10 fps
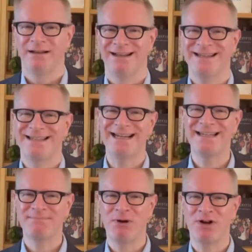
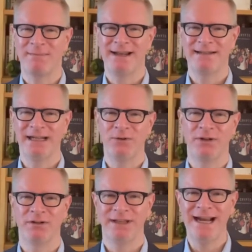Stacey spoke about dealing with
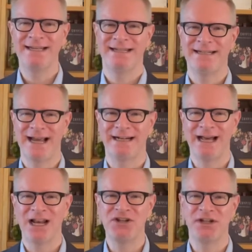legacy
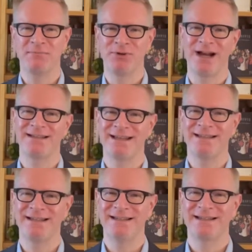technology and
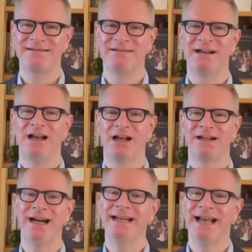processes,
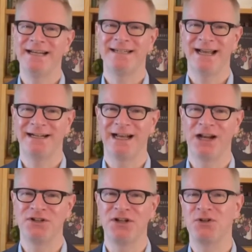cutting-edge
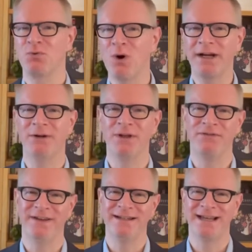technologies, working with
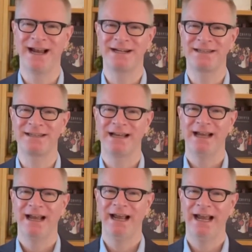fintechs,
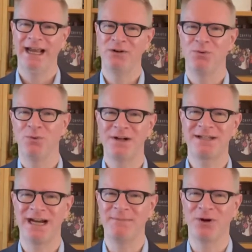and what's
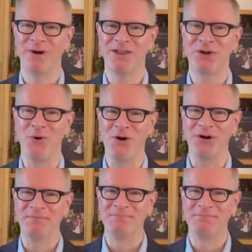coming around the corner.